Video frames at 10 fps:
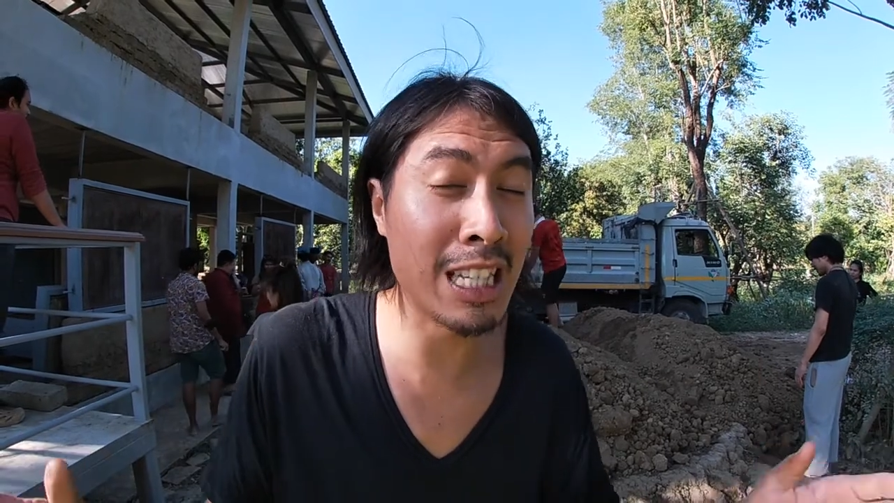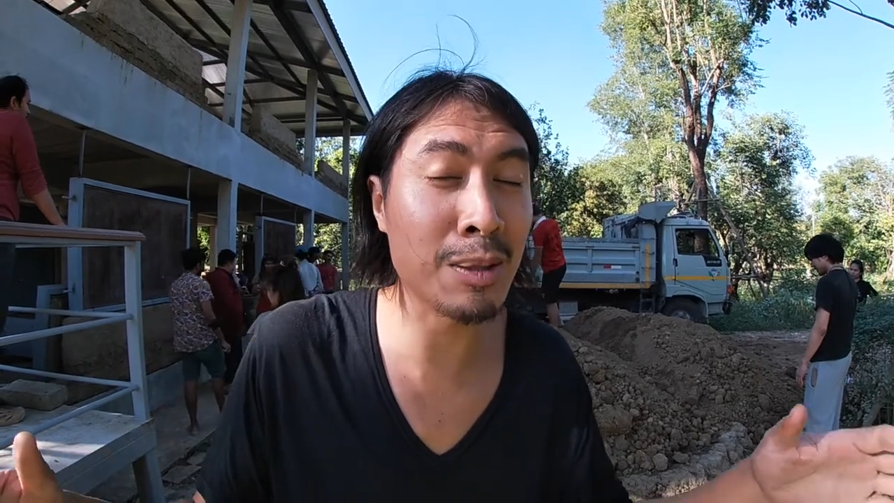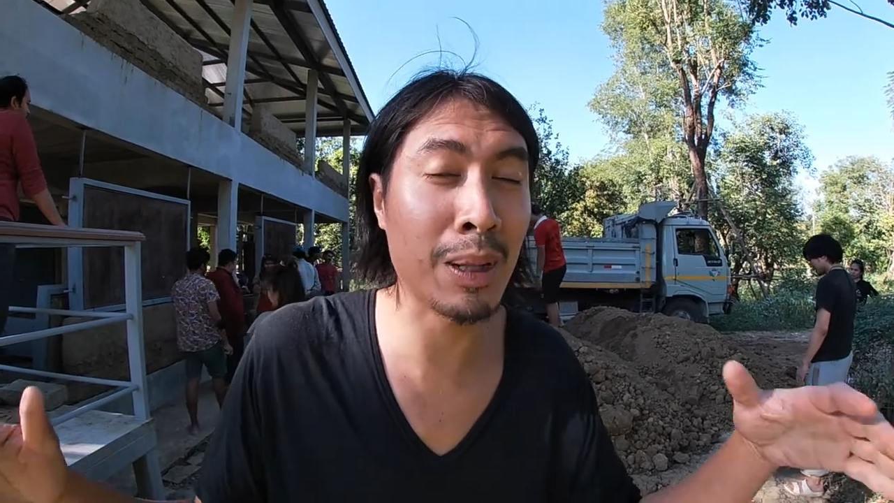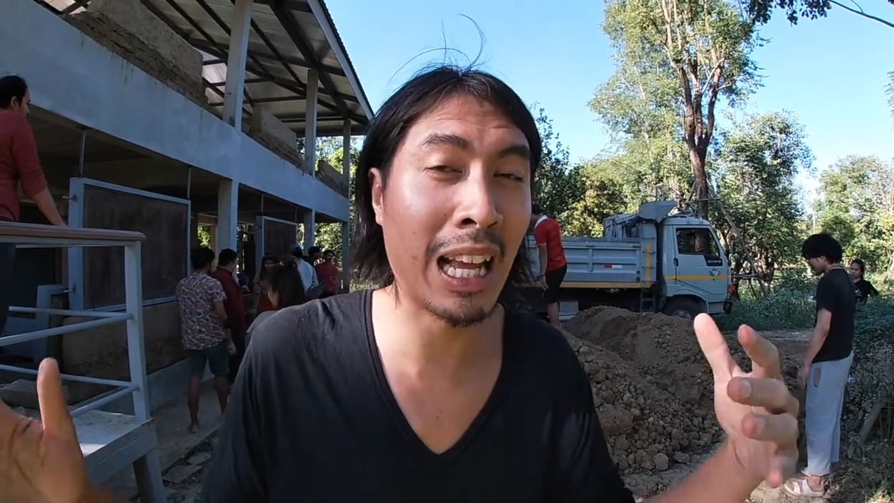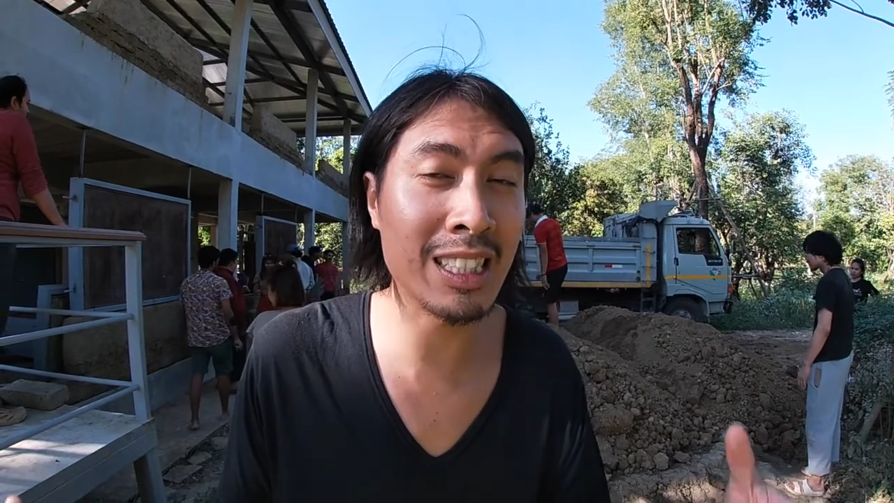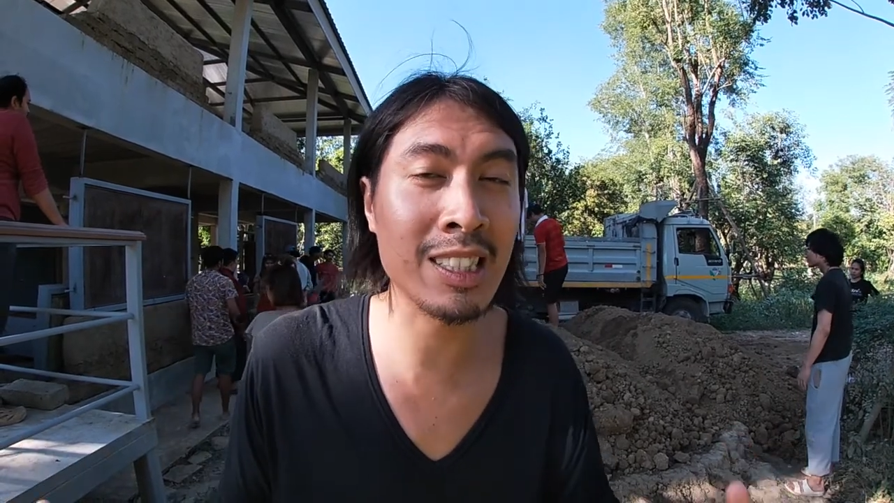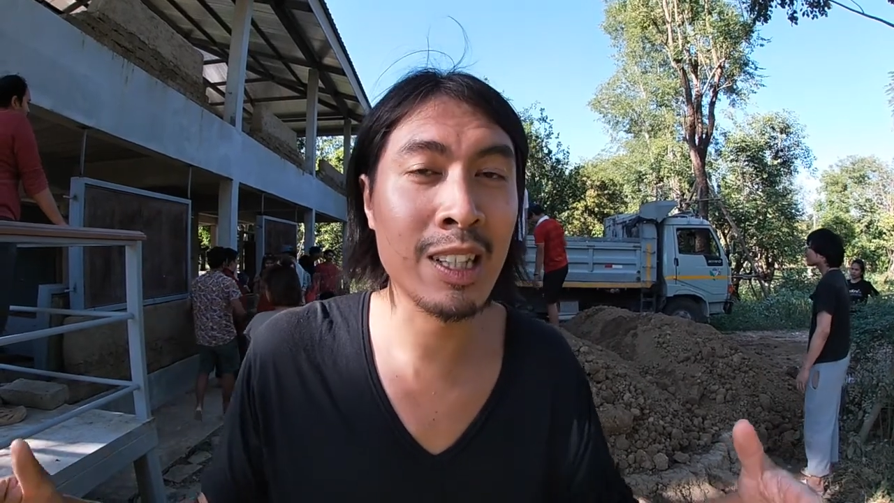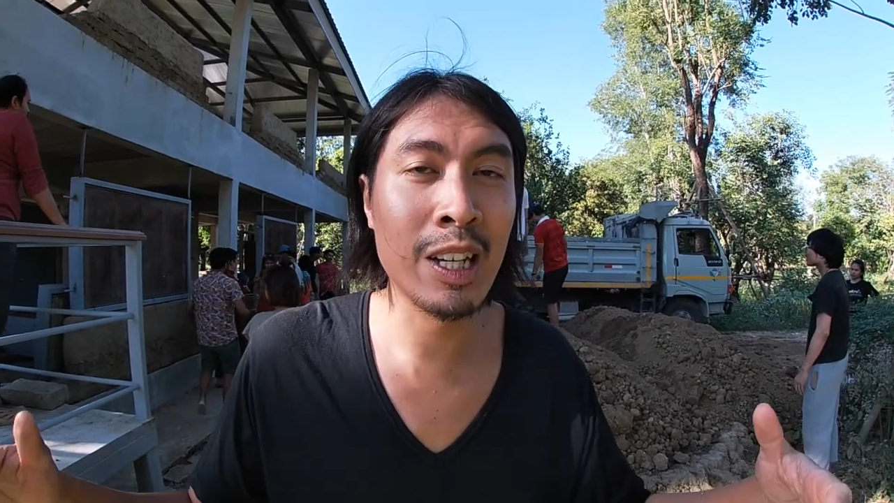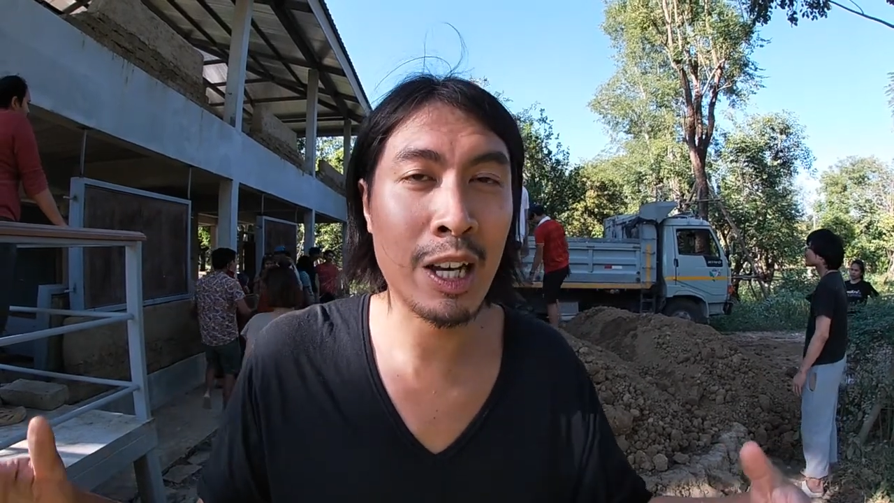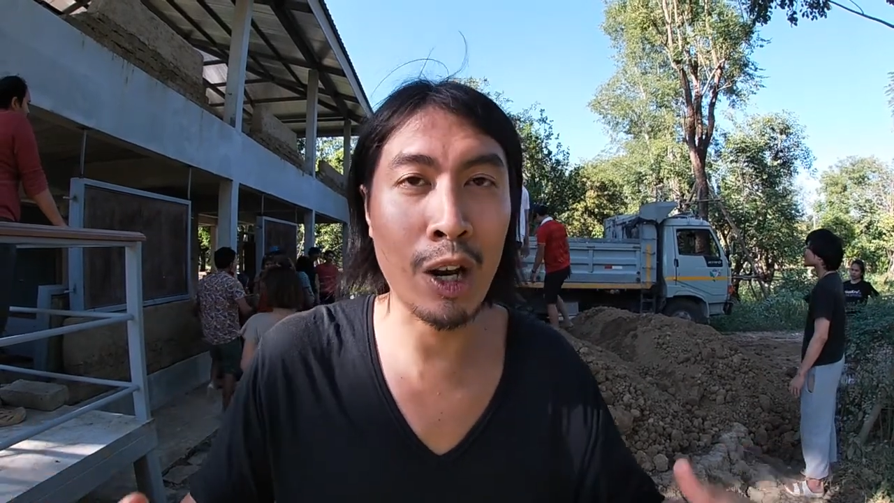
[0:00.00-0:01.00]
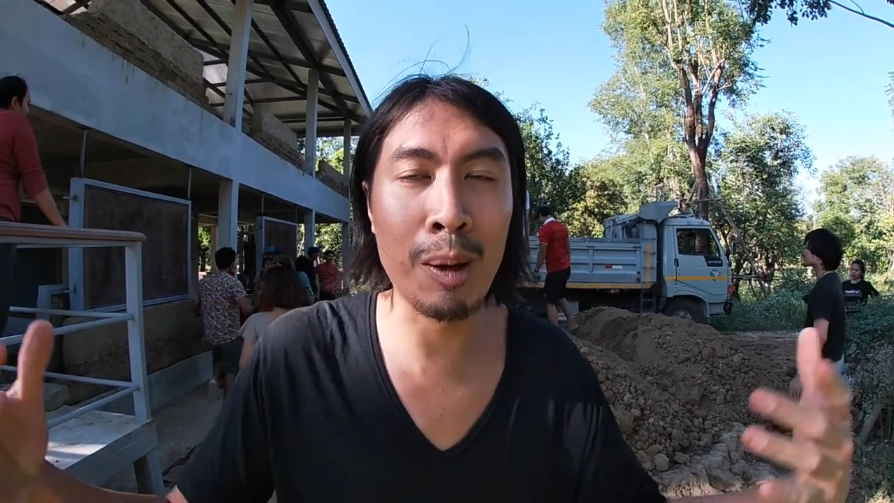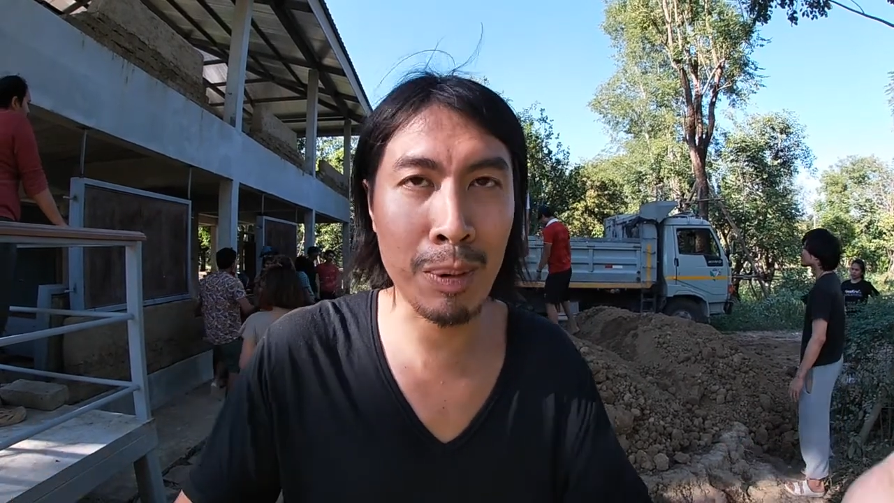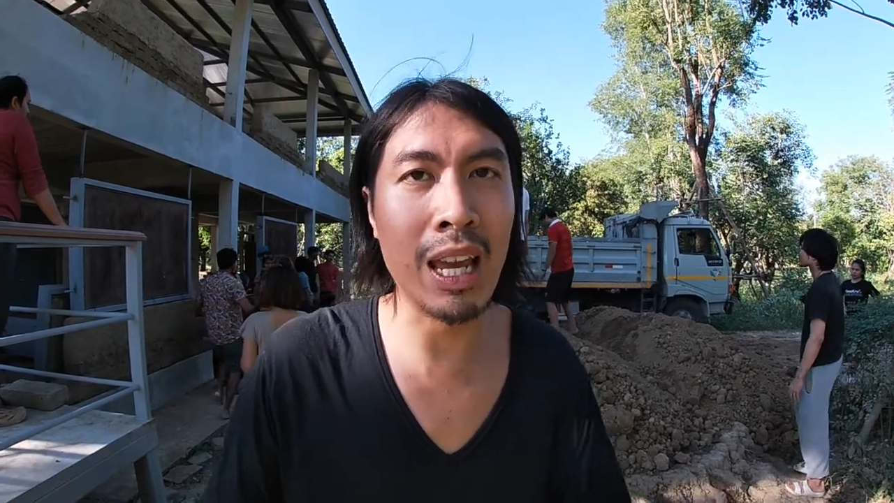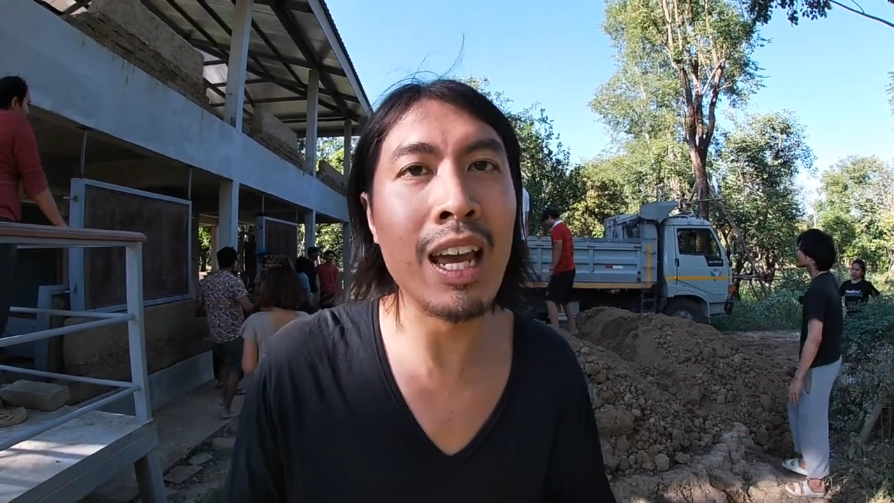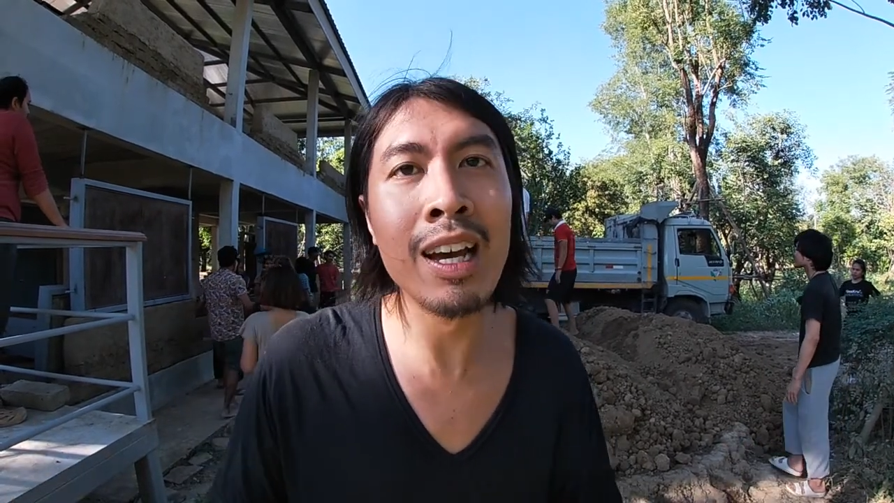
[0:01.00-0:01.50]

place gonna be,